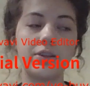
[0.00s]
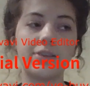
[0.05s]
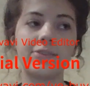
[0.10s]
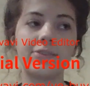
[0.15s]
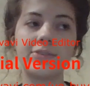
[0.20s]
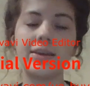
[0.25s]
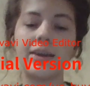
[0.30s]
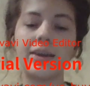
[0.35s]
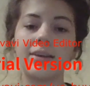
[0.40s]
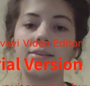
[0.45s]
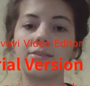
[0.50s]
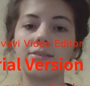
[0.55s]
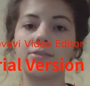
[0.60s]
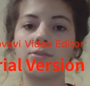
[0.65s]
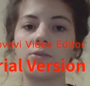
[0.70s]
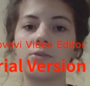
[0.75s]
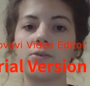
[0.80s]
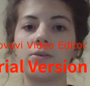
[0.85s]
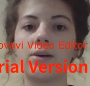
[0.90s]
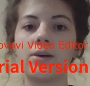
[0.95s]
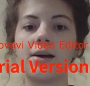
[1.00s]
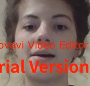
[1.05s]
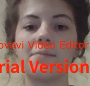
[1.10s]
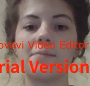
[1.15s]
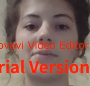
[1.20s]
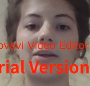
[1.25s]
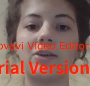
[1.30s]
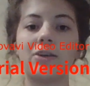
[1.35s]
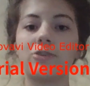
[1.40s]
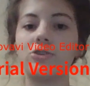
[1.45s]
these things
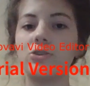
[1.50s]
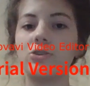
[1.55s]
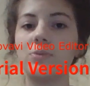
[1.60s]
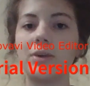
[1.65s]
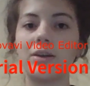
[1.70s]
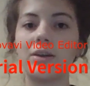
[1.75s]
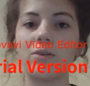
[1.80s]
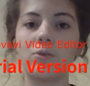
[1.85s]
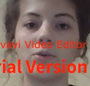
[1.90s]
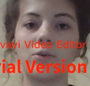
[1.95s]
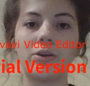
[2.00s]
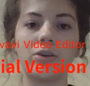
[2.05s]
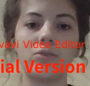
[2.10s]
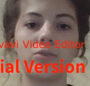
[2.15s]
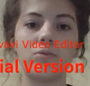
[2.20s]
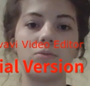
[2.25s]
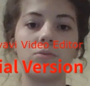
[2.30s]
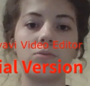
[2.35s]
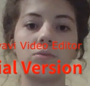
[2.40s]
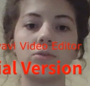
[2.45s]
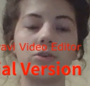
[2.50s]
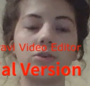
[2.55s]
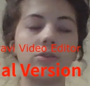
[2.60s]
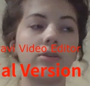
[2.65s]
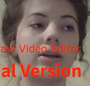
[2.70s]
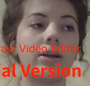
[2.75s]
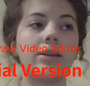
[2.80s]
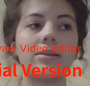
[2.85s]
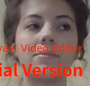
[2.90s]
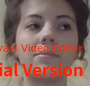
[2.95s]
that you're doing, or
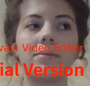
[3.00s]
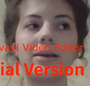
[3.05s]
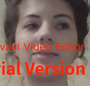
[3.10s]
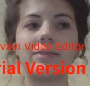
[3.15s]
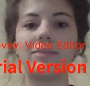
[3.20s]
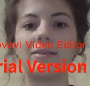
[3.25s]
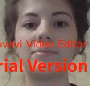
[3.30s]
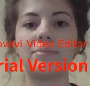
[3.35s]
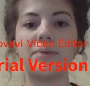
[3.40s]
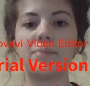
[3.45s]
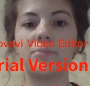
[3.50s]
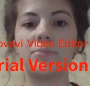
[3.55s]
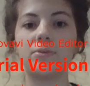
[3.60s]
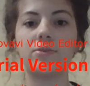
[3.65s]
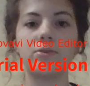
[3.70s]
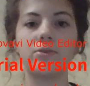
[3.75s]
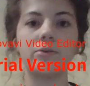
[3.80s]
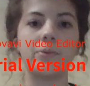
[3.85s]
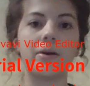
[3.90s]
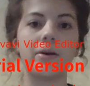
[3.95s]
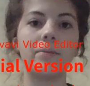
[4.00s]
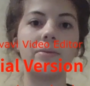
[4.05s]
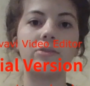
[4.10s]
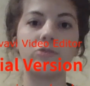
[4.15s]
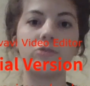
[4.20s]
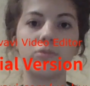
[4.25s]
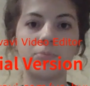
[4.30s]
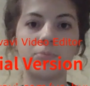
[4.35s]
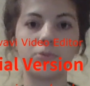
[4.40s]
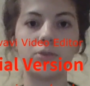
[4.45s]
you'll end up like these people who are
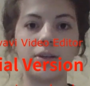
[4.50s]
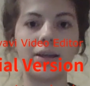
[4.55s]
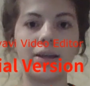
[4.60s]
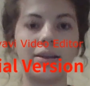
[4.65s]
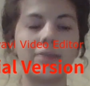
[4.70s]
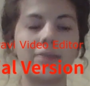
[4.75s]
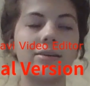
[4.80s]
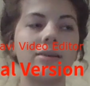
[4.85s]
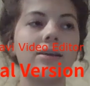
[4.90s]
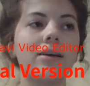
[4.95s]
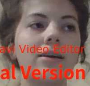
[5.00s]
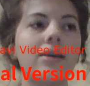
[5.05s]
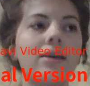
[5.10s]
miserable. And